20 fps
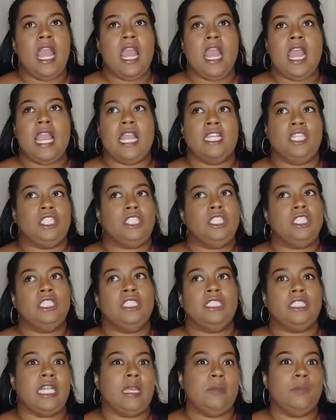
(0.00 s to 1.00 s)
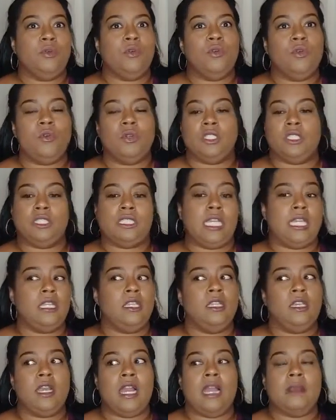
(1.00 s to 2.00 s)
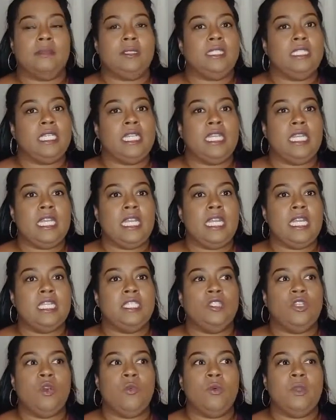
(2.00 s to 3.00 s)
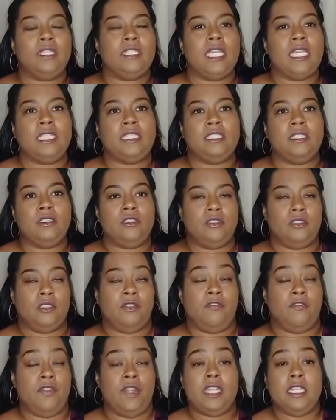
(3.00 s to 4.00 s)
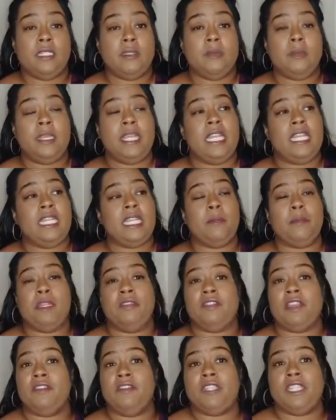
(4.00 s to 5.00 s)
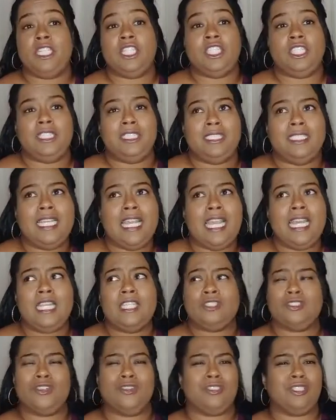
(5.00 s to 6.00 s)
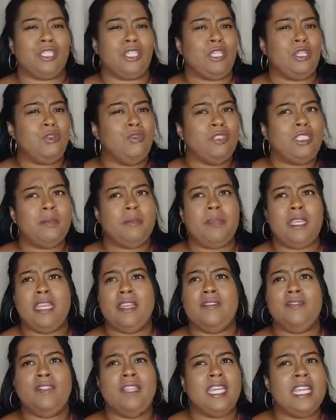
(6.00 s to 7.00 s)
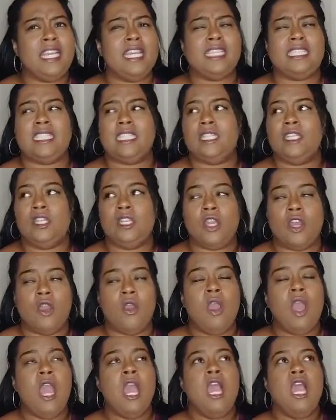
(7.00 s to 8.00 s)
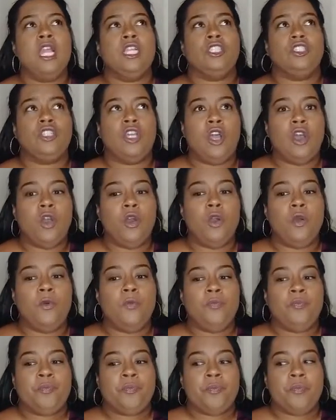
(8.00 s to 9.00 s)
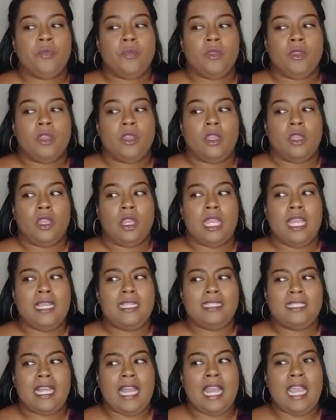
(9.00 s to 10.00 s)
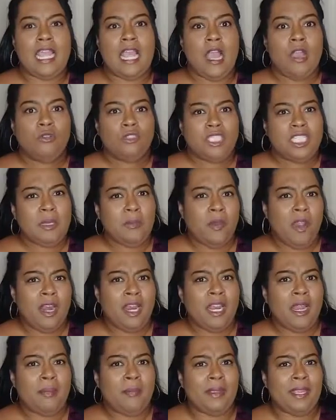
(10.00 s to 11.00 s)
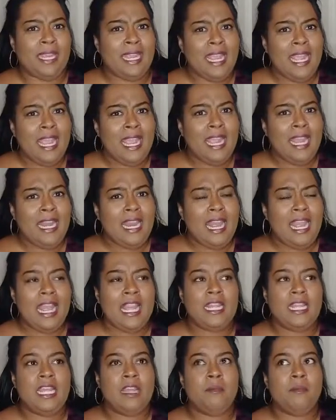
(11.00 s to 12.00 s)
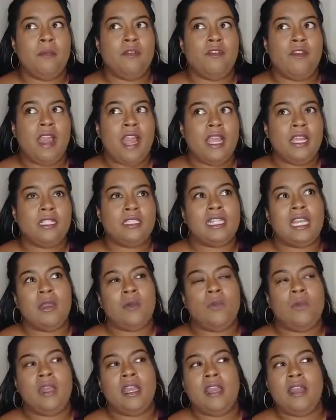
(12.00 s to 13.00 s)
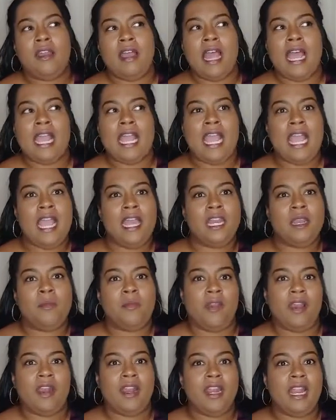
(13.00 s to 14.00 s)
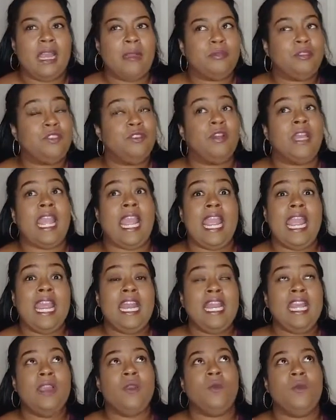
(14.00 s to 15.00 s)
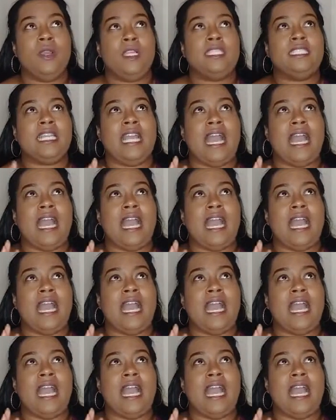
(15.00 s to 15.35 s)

and she's just like boo-hooing. She's like, "Look, I'm sick of this. No one defends me. They believe everything she said. This girl's accusing me of this." So he's like, "Oh, she brought it up again," and then Mariah's like, "Well, I kind of brought it up." So Aiden was